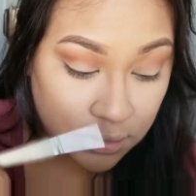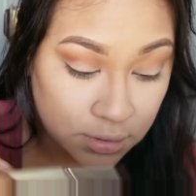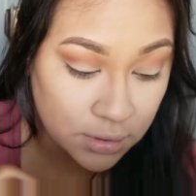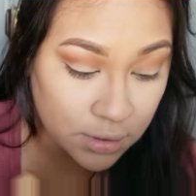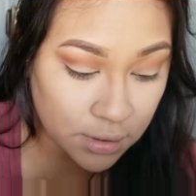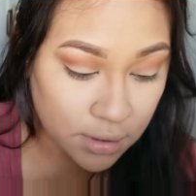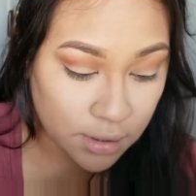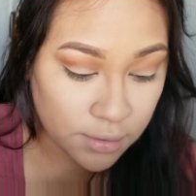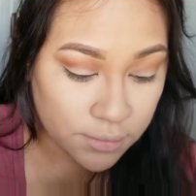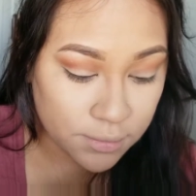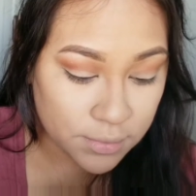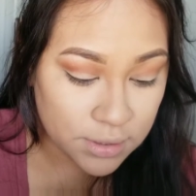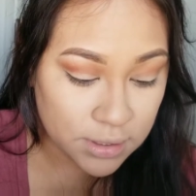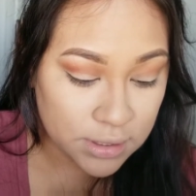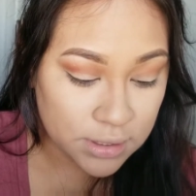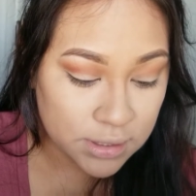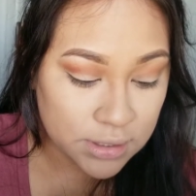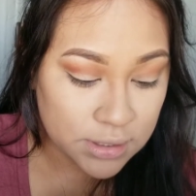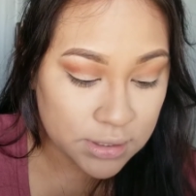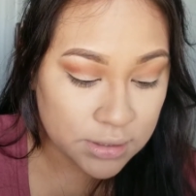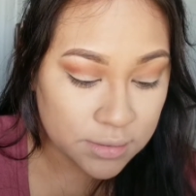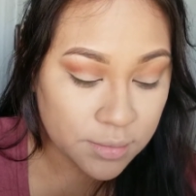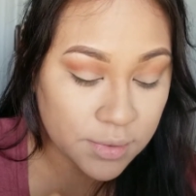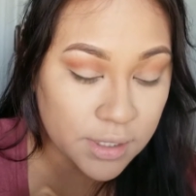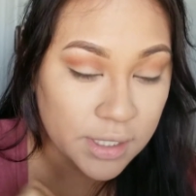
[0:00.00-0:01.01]
I really need
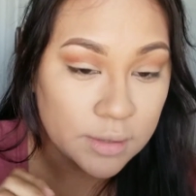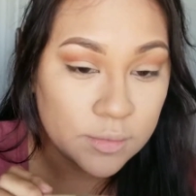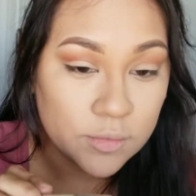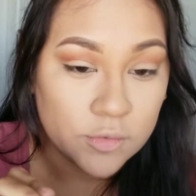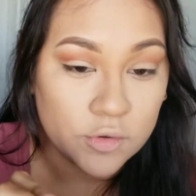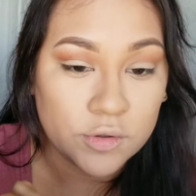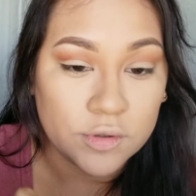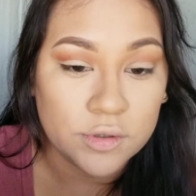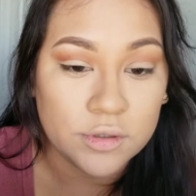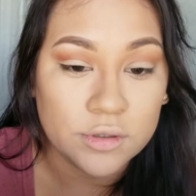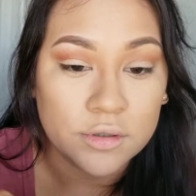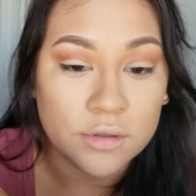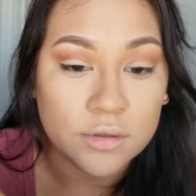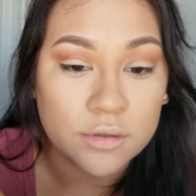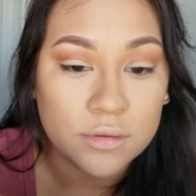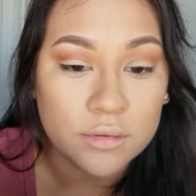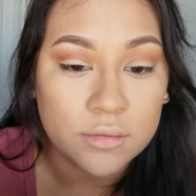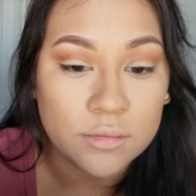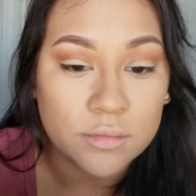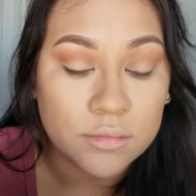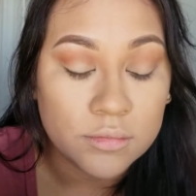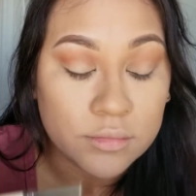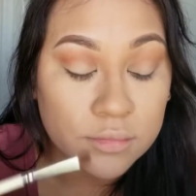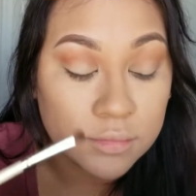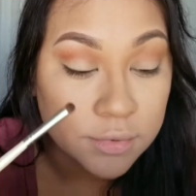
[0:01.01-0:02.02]
to buy more
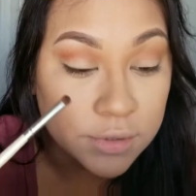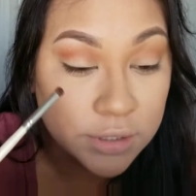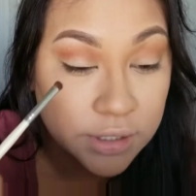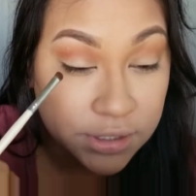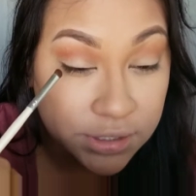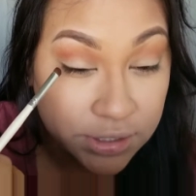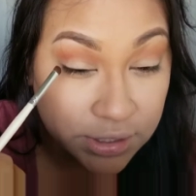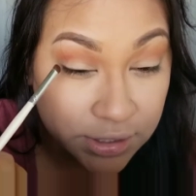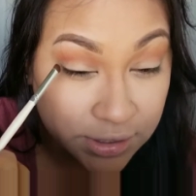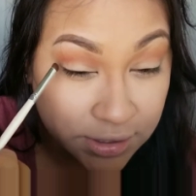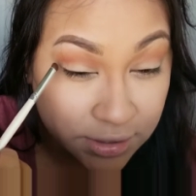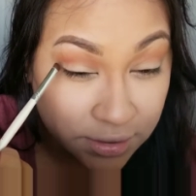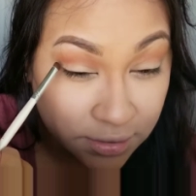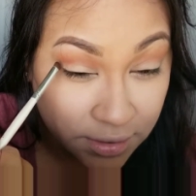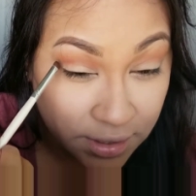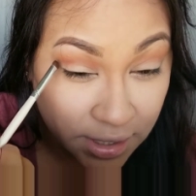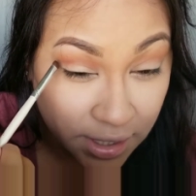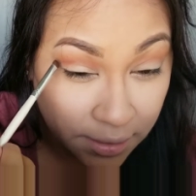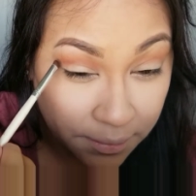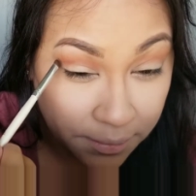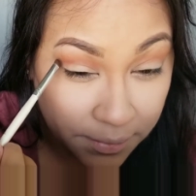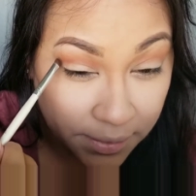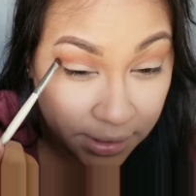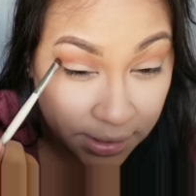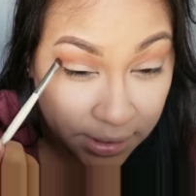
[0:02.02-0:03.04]
brushes so
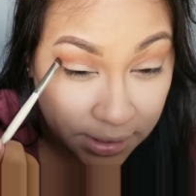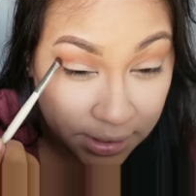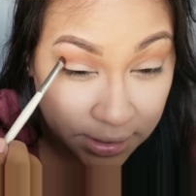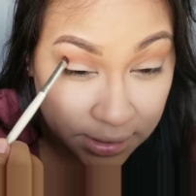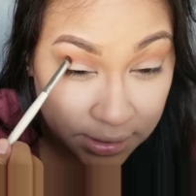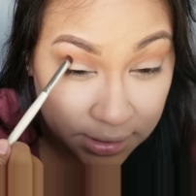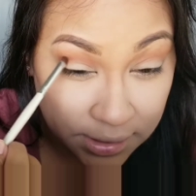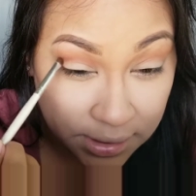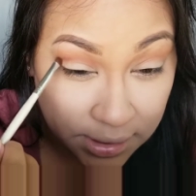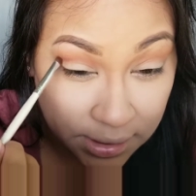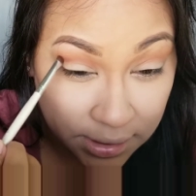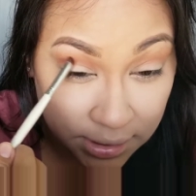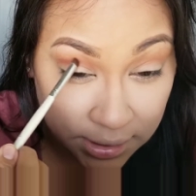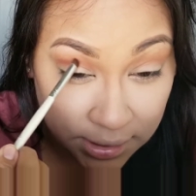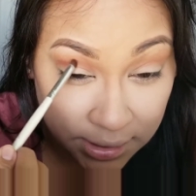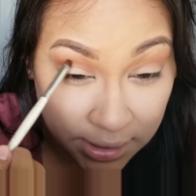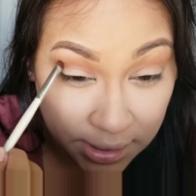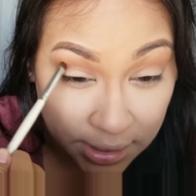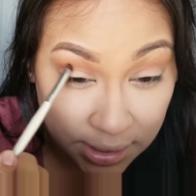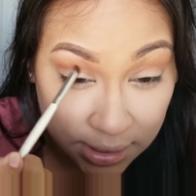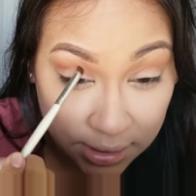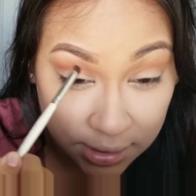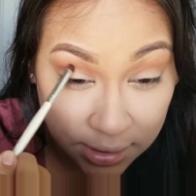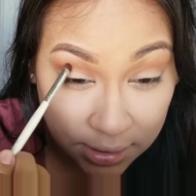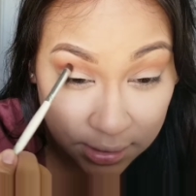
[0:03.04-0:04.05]
that way it can
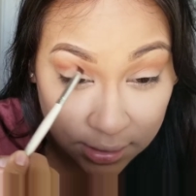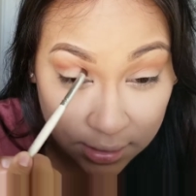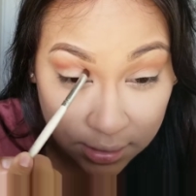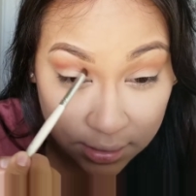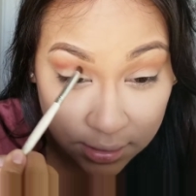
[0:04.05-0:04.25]
delay